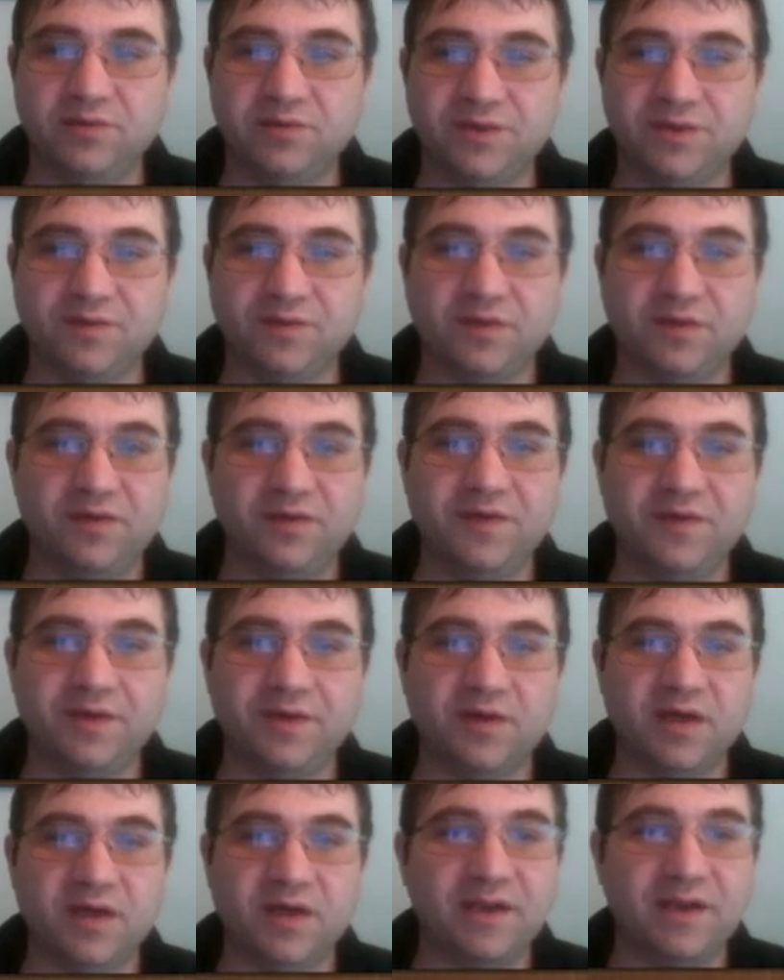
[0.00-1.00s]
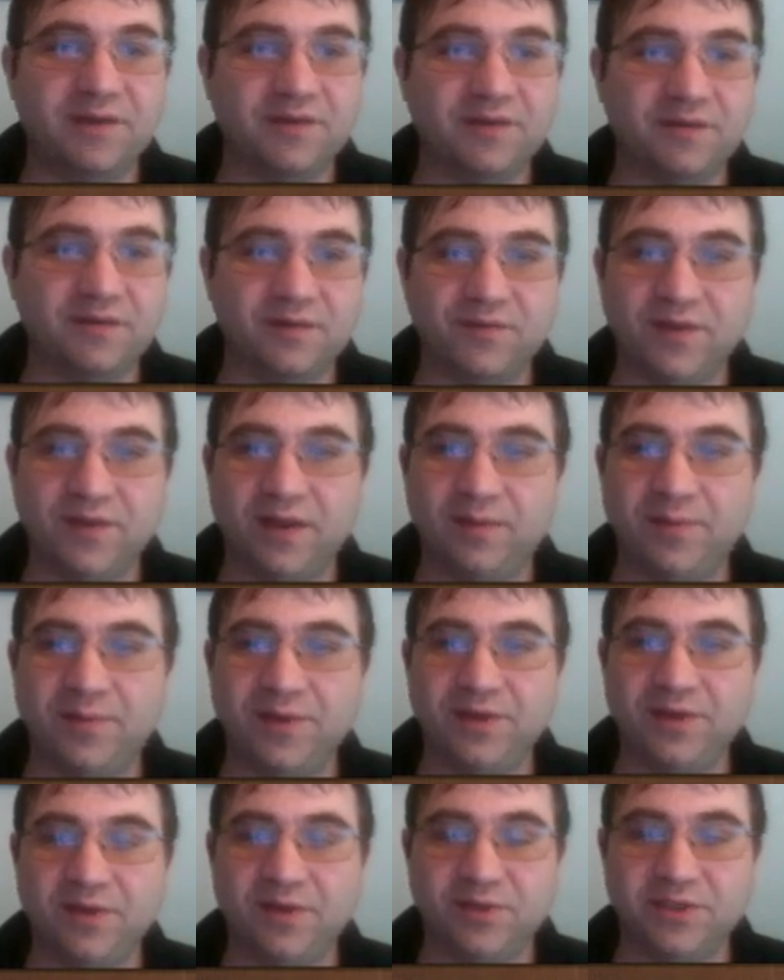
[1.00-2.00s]
just closing your eyes and
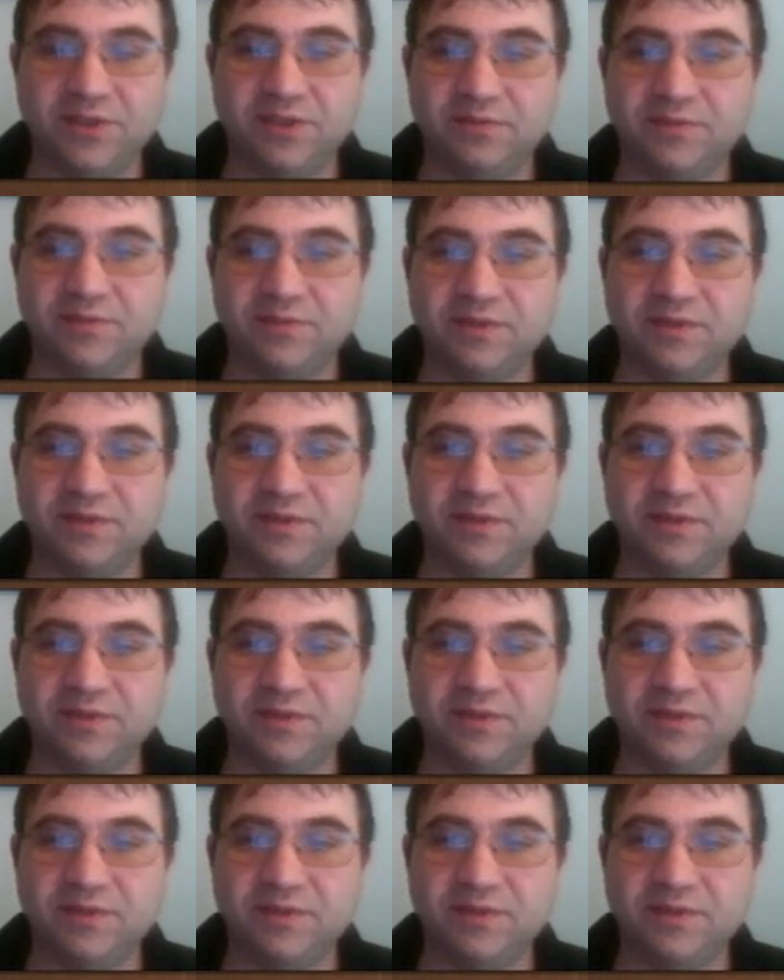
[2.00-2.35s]
developing your bishop